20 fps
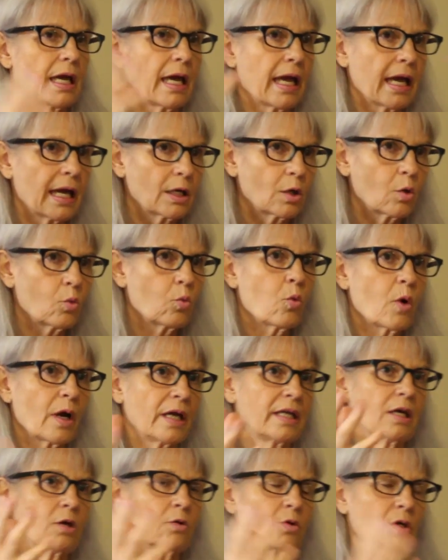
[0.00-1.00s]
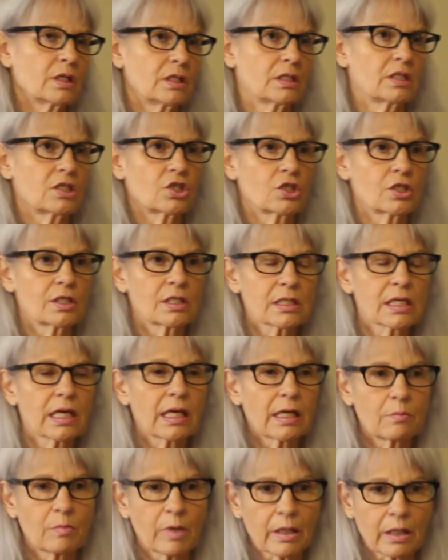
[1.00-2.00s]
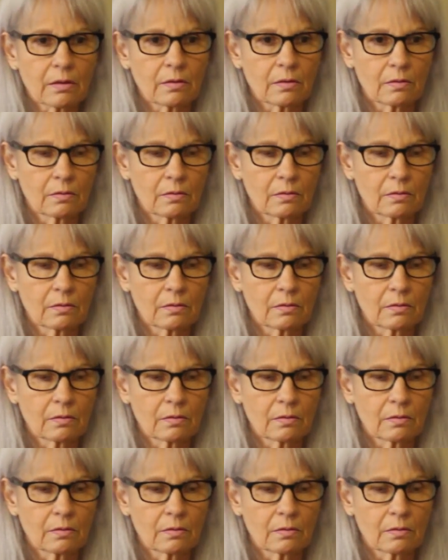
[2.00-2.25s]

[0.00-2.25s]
and whiteout conditions came in.